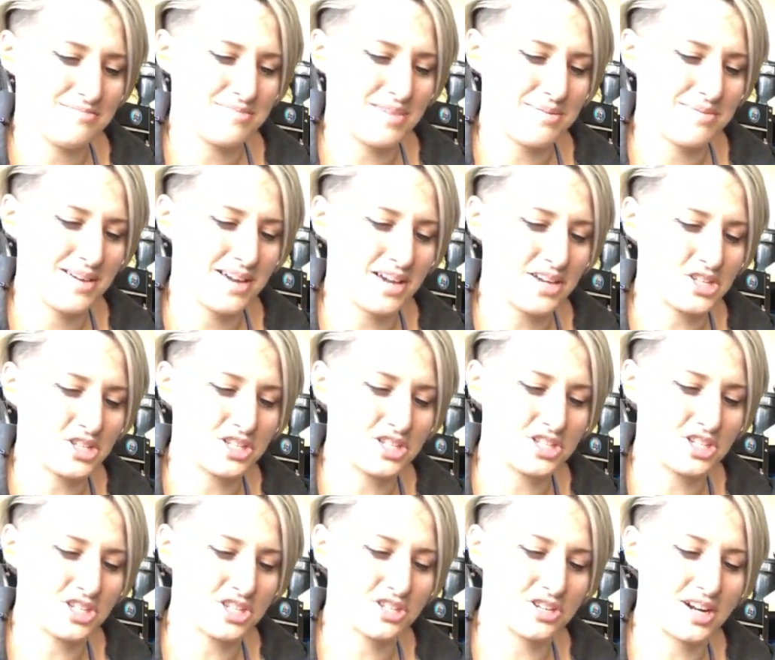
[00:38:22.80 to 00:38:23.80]
Maybe I should
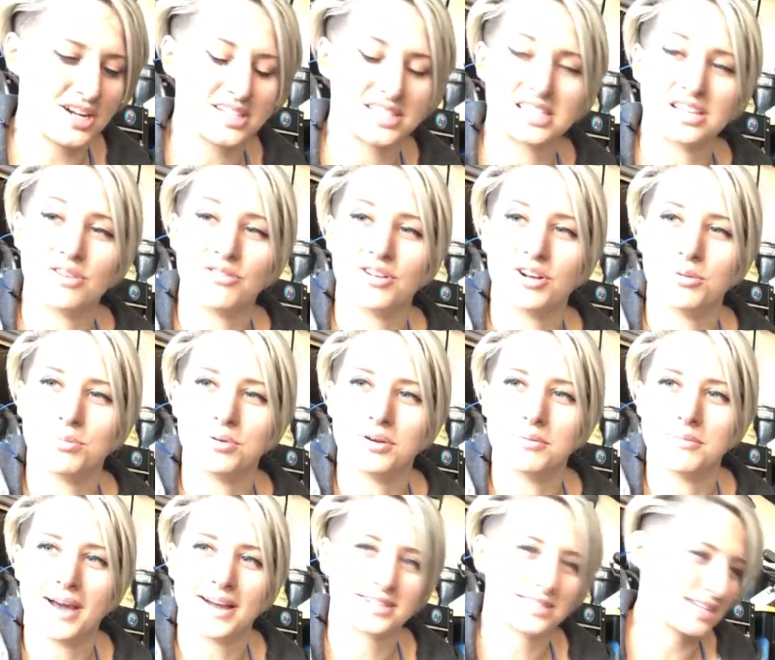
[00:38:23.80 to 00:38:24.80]
just try to see if it'll put
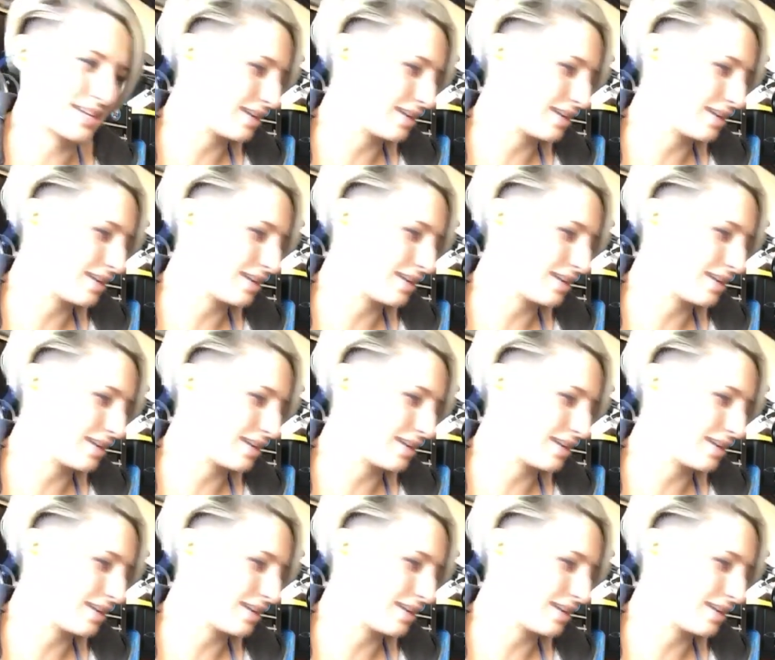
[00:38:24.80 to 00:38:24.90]
it back